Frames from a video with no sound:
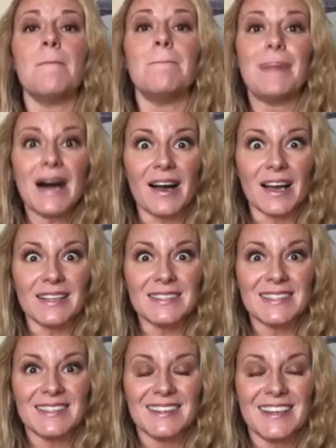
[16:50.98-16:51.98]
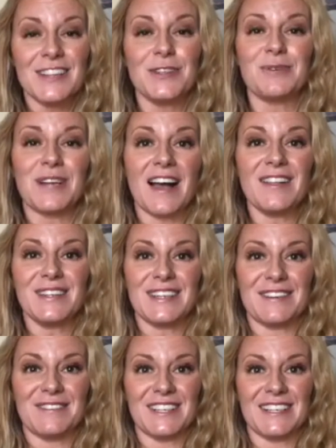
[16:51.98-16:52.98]
But the reality
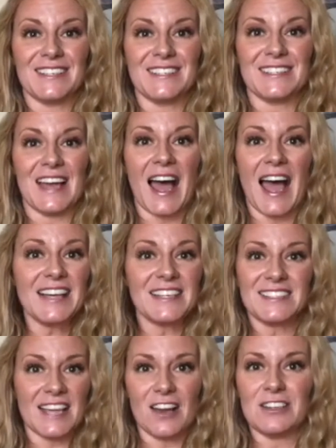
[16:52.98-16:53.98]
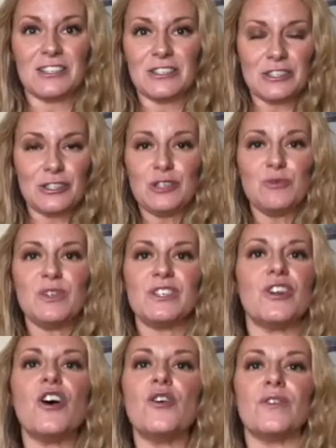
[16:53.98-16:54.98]
of it is, I could tell you would
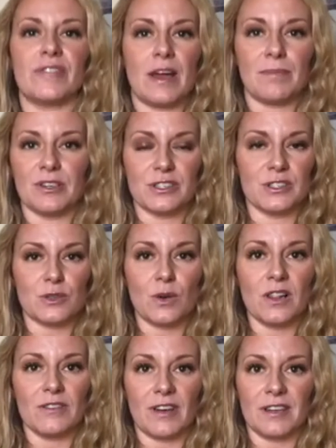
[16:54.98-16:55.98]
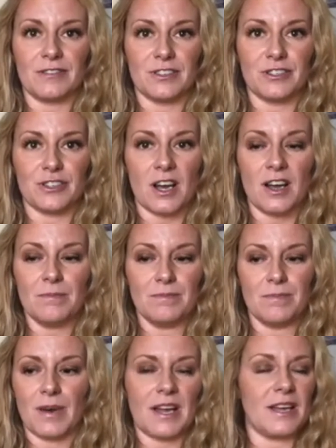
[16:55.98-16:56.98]
know if that person's qualified for the
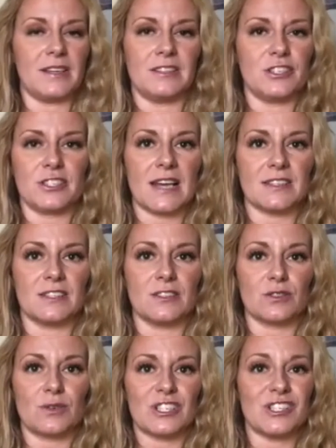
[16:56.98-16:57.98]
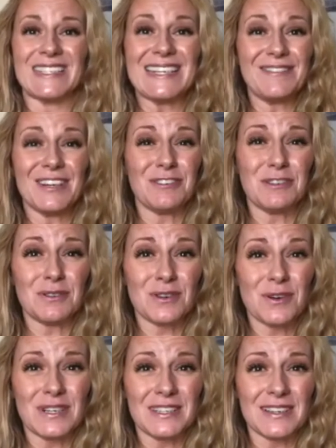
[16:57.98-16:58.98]
job by just asking those questions, even if you don't
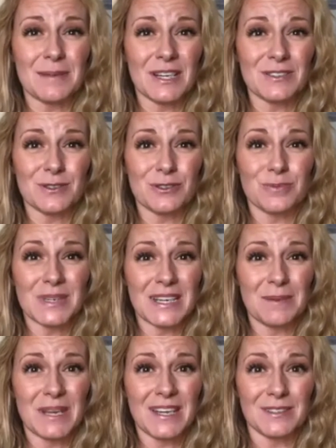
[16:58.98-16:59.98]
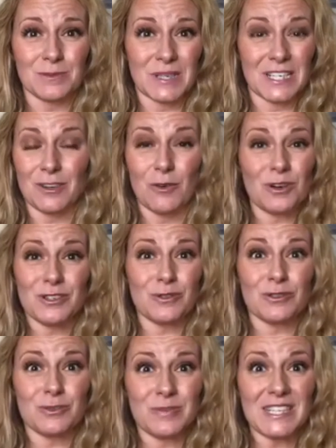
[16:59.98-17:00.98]
know anything about social media management or
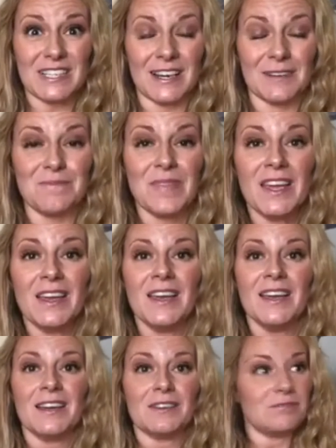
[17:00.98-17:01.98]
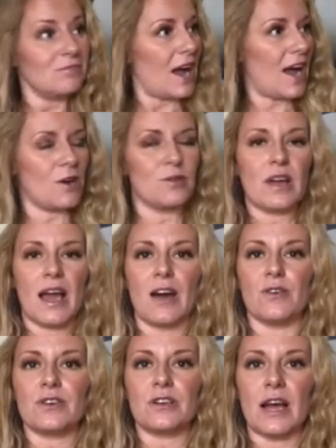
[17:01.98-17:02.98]
social media. How
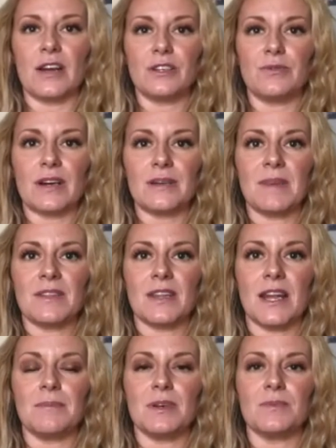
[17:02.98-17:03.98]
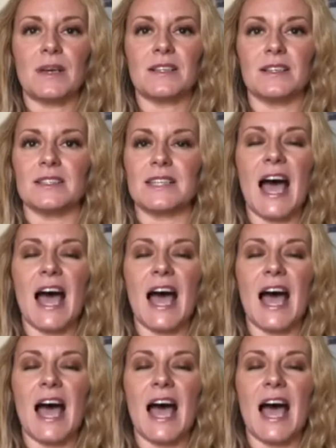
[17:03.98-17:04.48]
do you recommend that I build my list?